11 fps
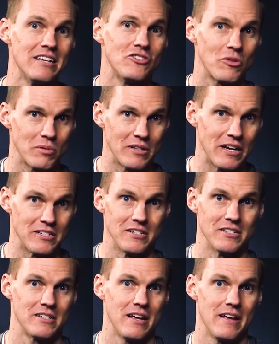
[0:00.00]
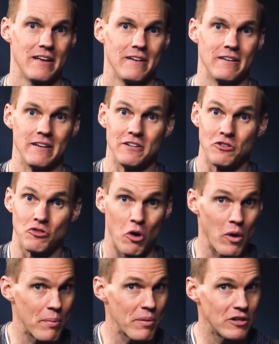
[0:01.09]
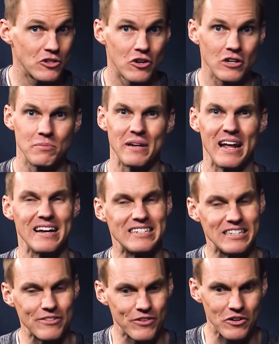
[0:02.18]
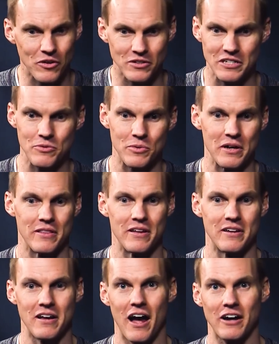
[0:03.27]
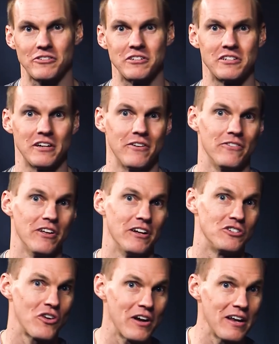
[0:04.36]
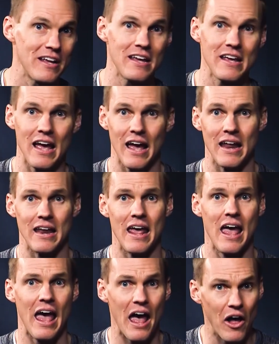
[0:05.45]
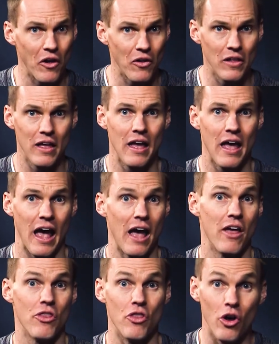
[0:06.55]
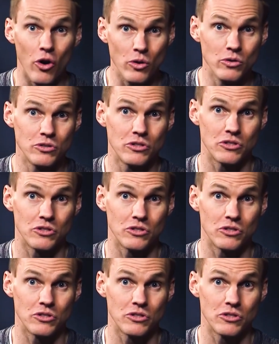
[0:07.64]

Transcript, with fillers: interpretations. He'd grown up in the church, but he had difficulty with the doctrines of the Trinity and hell. And those